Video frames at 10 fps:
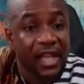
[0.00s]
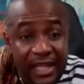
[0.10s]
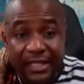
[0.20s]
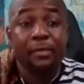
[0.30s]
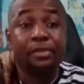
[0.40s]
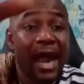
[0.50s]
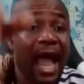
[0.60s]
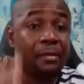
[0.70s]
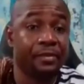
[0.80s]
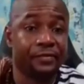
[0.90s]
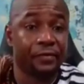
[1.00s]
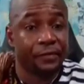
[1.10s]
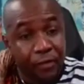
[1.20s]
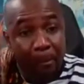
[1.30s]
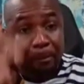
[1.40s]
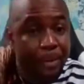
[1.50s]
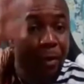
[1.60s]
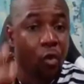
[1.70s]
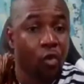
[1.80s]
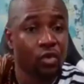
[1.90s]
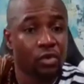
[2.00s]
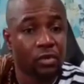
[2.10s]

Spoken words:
Eating bribe from people.